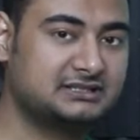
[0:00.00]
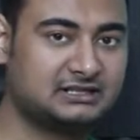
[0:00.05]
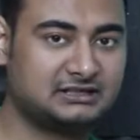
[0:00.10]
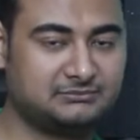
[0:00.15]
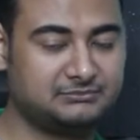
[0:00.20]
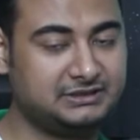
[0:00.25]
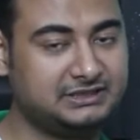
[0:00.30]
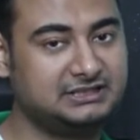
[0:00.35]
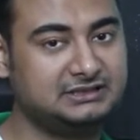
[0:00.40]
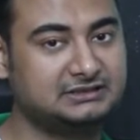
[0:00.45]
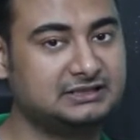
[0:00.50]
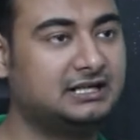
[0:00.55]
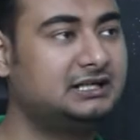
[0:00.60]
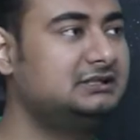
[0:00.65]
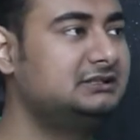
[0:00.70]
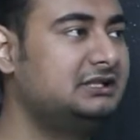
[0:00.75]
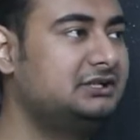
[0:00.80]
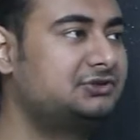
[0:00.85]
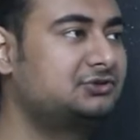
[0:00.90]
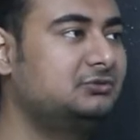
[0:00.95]
that are making
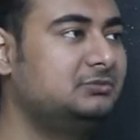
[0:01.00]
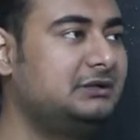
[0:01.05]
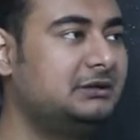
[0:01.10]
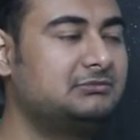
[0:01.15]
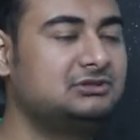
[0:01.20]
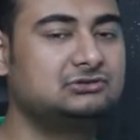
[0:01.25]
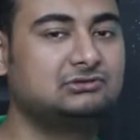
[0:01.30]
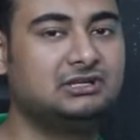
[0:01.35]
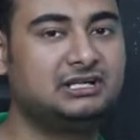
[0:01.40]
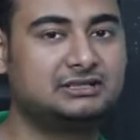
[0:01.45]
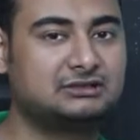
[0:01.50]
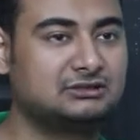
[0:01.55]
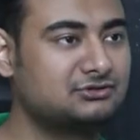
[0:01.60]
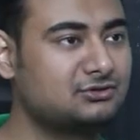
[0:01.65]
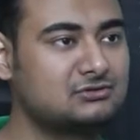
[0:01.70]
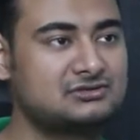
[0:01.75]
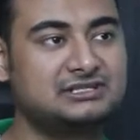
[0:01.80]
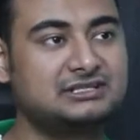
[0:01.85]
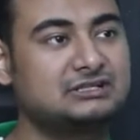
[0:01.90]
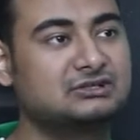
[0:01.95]
that, they should be able to, like,
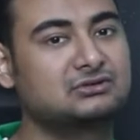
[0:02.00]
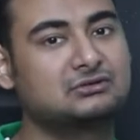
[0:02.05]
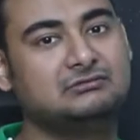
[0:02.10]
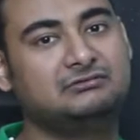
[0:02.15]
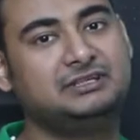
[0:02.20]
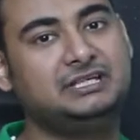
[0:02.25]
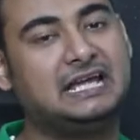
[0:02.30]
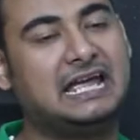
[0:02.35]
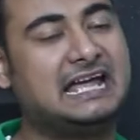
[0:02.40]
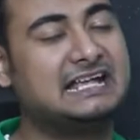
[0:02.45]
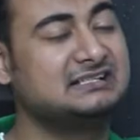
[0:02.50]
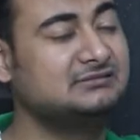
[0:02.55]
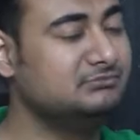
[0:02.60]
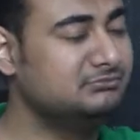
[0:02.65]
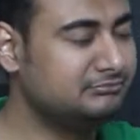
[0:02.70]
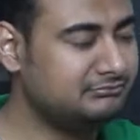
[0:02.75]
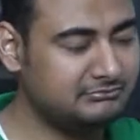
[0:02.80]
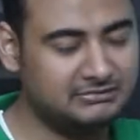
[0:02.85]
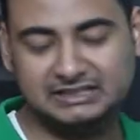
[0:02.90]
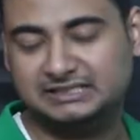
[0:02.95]
control C, control V as
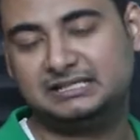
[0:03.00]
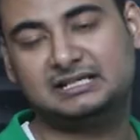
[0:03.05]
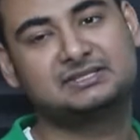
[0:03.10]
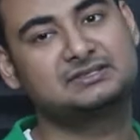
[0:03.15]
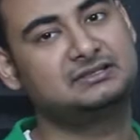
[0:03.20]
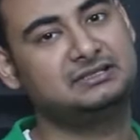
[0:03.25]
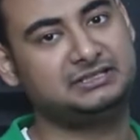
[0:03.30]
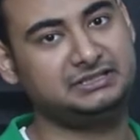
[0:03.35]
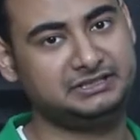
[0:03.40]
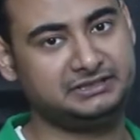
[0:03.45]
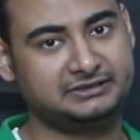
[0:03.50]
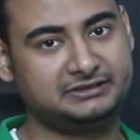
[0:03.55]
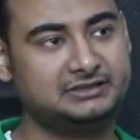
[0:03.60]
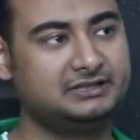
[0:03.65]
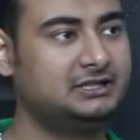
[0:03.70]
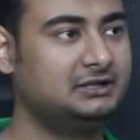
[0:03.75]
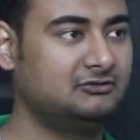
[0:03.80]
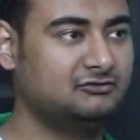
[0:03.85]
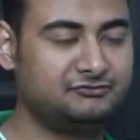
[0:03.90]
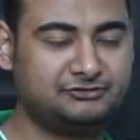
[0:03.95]
many as they need.
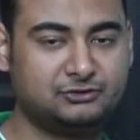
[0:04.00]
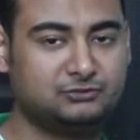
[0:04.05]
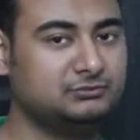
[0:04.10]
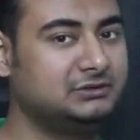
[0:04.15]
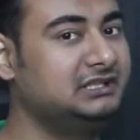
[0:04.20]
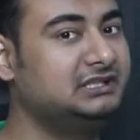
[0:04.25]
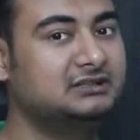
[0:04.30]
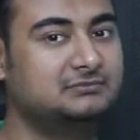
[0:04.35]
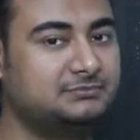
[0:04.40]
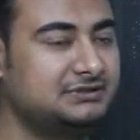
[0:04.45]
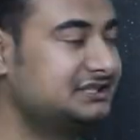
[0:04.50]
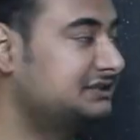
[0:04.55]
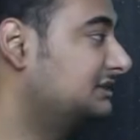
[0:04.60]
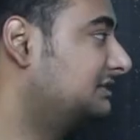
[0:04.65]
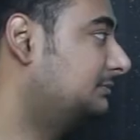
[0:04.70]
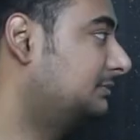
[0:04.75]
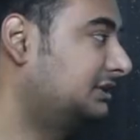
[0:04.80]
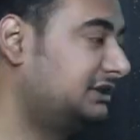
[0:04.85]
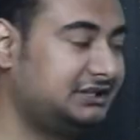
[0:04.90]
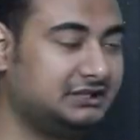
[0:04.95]
Few million
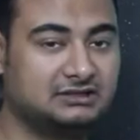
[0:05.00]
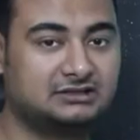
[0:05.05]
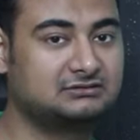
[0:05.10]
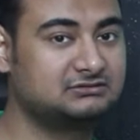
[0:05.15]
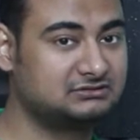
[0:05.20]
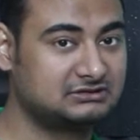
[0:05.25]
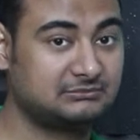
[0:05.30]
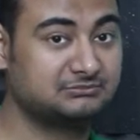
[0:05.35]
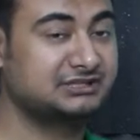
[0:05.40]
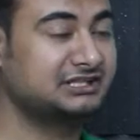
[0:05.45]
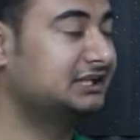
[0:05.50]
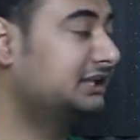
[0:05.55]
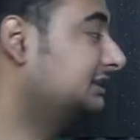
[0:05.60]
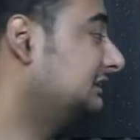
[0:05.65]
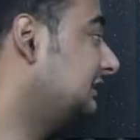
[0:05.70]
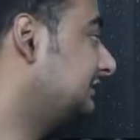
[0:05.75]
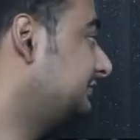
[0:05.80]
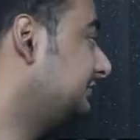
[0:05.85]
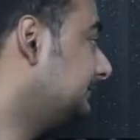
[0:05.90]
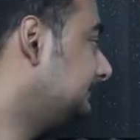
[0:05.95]
pieces per year, something like
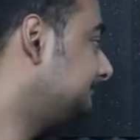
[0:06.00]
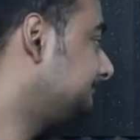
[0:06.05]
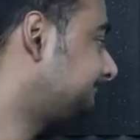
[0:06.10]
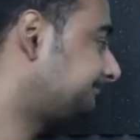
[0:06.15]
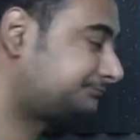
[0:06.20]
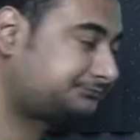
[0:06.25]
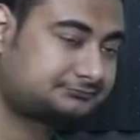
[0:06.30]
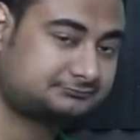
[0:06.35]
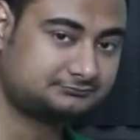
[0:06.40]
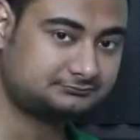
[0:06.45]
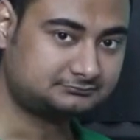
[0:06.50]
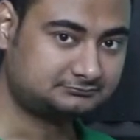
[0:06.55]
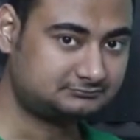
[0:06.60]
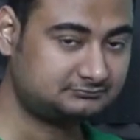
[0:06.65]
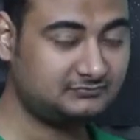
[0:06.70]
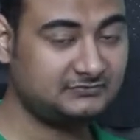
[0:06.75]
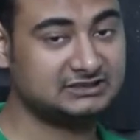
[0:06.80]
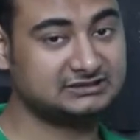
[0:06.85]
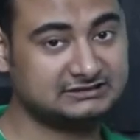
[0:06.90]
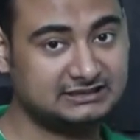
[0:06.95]
that. So
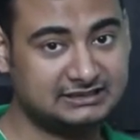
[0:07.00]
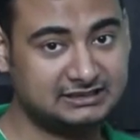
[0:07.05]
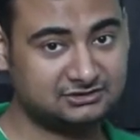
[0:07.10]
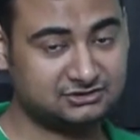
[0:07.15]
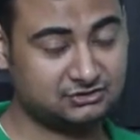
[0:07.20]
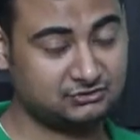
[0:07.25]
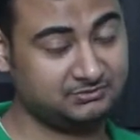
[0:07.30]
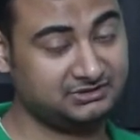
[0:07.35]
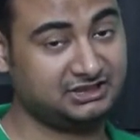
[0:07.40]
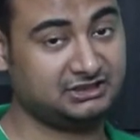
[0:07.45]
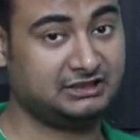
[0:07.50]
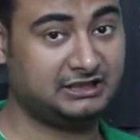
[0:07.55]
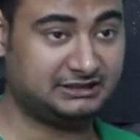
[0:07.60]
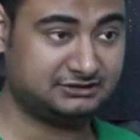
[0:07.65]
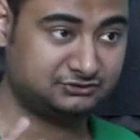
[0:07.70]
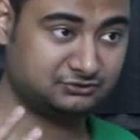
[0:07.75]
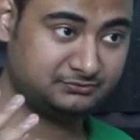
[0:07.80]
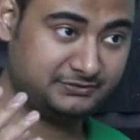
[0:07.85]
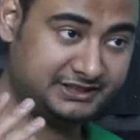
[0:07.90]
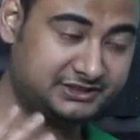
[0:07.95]
that has to be done.
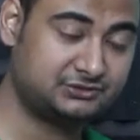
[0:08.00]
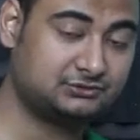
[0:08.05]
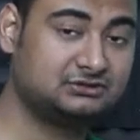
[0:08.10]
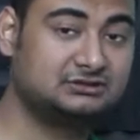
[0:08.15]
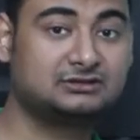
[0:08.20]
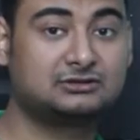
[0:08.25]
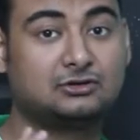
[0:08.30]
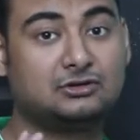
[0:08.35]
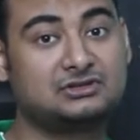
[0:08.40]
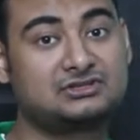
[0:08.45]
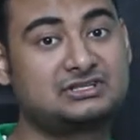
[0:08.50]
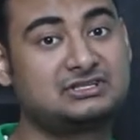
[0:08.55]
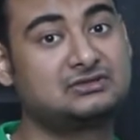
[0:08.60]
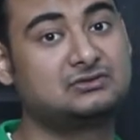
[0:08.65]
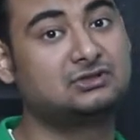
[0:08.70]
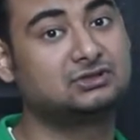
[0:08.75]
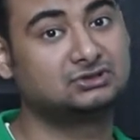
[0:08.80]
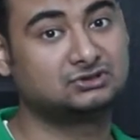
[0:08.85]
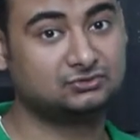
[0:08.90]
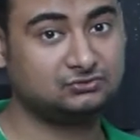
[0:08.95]
And to make sure the cost is
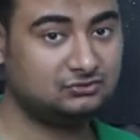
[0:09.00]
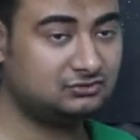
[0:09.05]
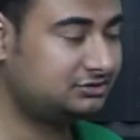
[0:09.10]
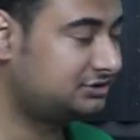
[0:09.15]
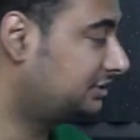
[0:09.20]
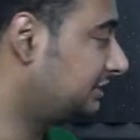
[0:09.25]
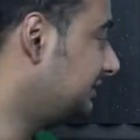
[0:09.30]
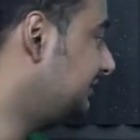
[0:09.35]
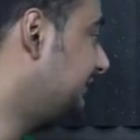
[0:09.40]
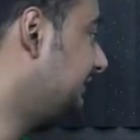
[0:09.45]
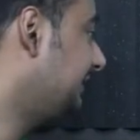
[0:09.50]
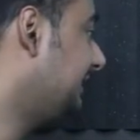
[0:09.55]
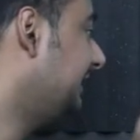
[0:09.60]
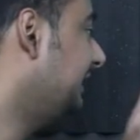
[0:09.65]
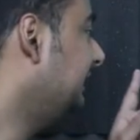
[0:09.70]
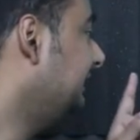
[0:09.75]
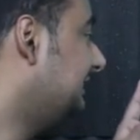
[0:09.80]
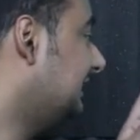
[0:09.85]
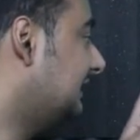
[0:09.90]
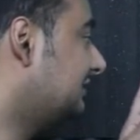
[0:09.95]
not too ludicrous,
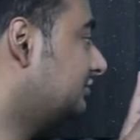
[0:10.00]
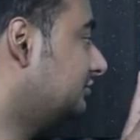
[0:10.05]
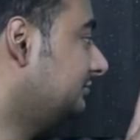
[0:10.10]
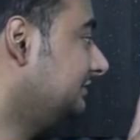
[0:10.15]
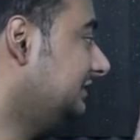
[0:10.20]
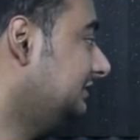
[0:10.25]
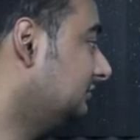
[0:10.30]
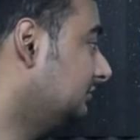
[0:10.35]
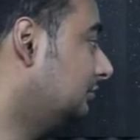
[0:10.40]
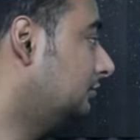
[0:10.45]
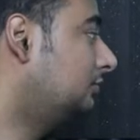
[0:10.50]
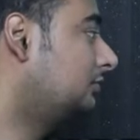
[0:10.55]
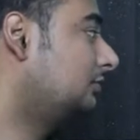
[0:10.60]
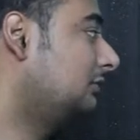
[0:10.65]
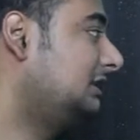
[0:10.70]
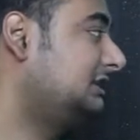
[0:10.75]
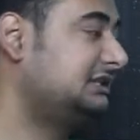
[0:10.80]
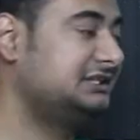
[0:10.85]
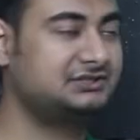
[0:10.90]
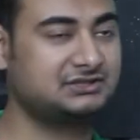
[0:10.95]
it has to be no
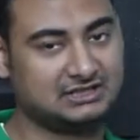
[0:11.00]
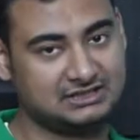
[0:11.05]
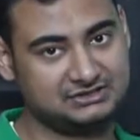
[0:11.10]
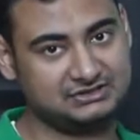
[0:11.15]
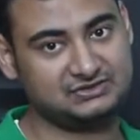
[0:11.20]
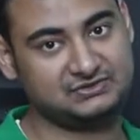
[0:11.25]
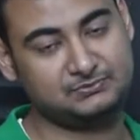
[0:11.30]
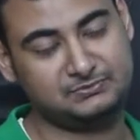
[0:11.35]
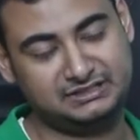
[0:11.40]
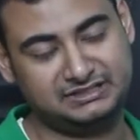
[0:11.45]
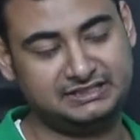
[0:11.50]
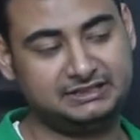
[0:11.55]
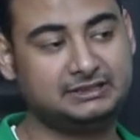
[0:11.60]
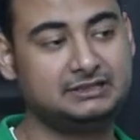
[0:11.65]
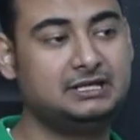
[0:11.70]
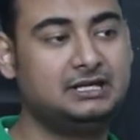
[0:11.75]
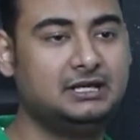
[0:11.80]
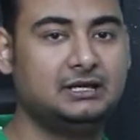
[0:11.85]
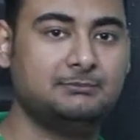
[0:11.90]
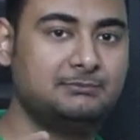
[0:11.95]
royalty charges,
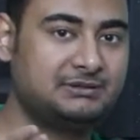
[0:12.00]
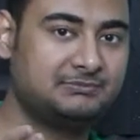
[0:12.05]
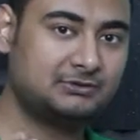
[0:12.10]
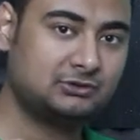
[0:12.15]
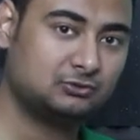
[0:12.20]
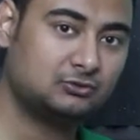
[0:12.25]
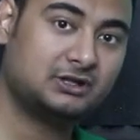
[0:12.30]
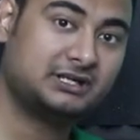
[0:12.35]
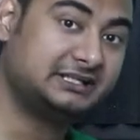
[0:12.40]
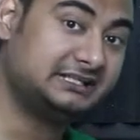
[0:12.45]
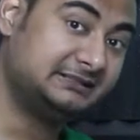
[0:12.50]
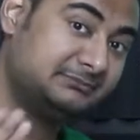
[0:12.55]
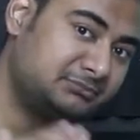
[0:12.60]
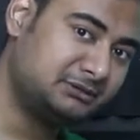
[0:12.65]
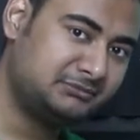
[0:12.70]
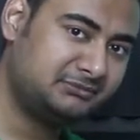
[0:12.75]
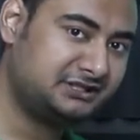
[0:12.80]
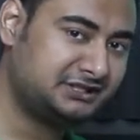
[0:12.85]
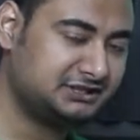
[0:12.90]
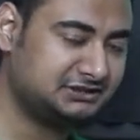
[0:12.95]
meaning people who are
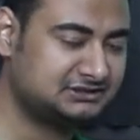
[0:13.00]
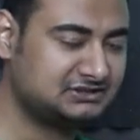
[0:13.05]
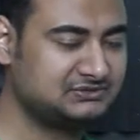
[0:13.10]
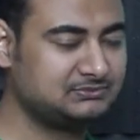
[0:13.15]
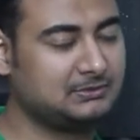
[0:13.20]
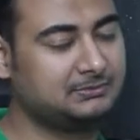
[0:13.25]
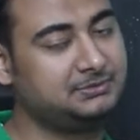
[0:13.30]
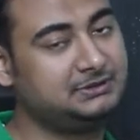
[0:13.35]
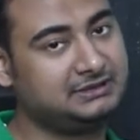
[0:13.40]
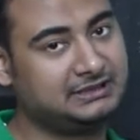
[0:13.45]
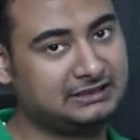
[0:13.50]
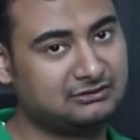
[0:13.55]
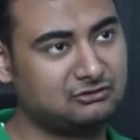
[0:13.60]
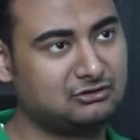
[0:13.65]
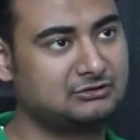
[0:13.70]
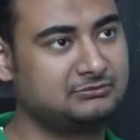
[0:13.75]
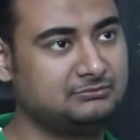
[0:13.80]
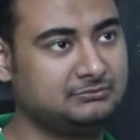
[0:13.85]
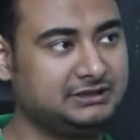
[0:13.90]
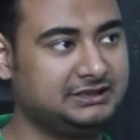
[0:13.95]
implementing this puppy
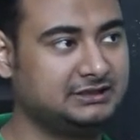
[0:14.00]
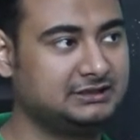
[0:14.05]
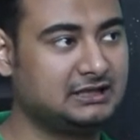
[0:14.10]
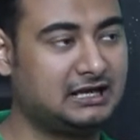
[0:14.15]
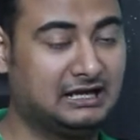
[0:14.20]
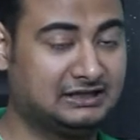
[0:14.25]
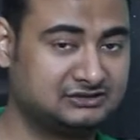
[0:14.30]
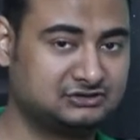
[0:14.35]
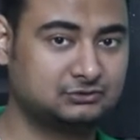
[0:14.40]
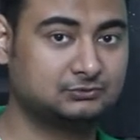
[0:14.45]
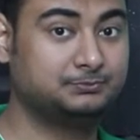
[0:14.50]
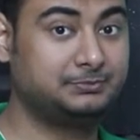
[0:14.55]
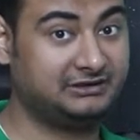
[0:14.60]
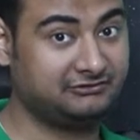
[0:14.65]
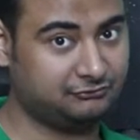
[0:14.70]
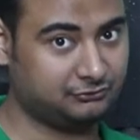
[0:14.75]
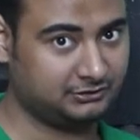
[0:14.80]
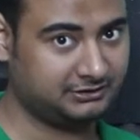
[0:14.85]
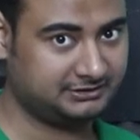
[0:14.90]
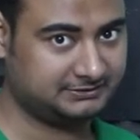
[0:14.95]
cannot be asked to
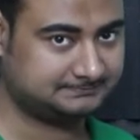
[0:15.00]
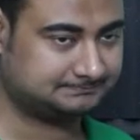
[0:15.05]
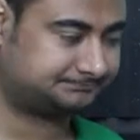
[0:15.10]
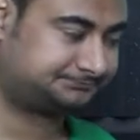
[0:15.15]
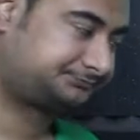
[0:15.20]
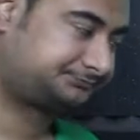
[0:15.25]
pay for it.